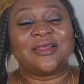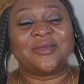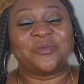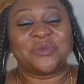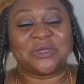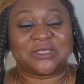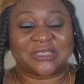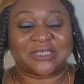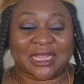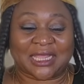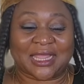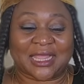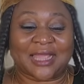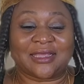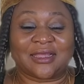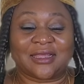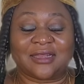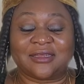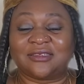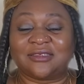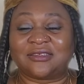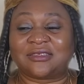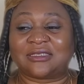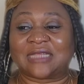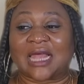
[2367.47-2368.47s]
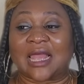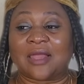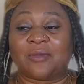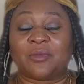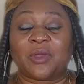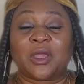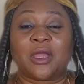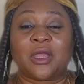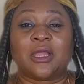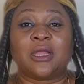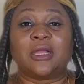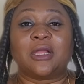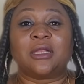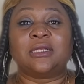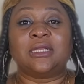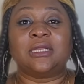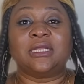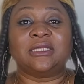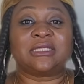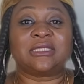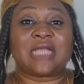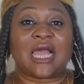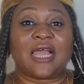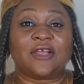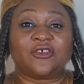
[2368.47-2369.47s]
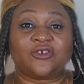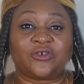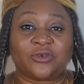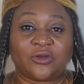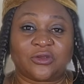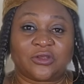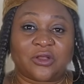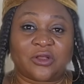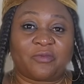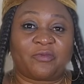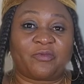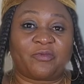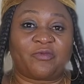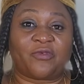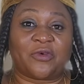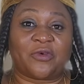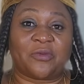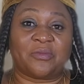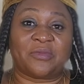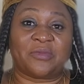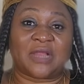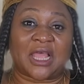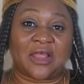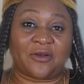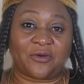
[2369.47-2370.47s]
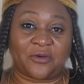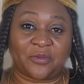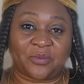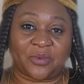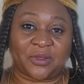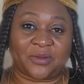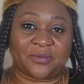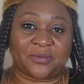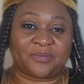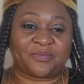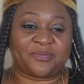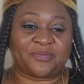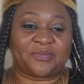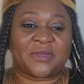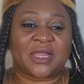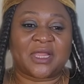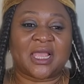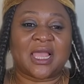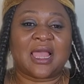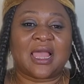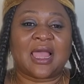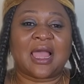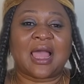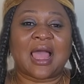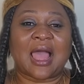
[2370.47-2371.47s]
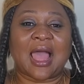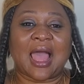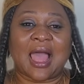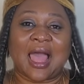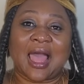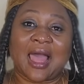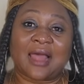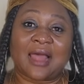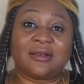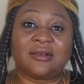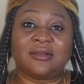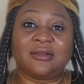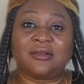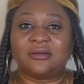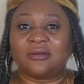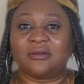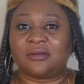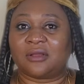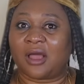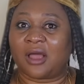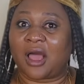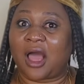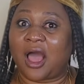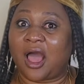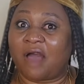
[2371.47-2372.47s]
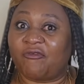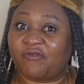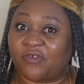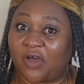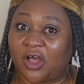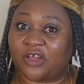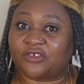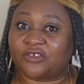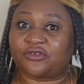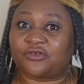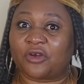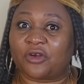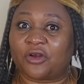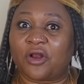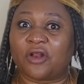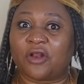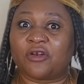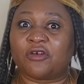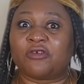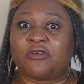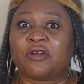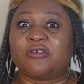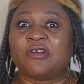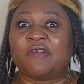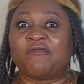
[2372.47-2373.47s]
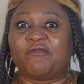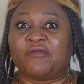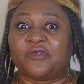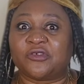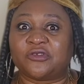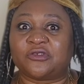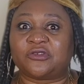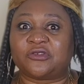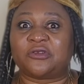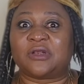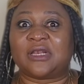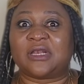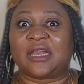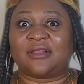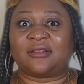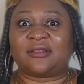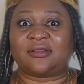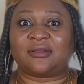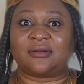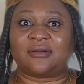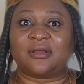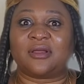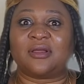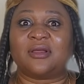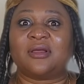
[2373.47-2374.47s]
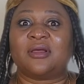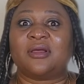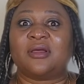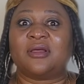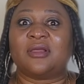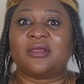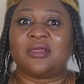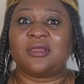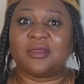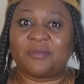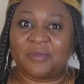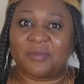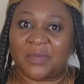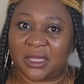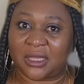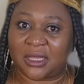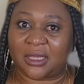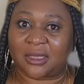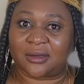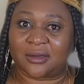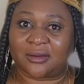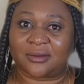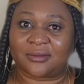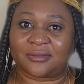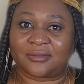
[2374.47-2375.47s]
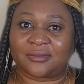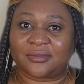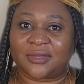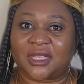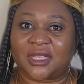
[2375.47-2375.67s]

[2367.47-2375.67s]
Mr. Kenge this time. This guy showed up from Nairobi. And of course, Roro refused to let him in.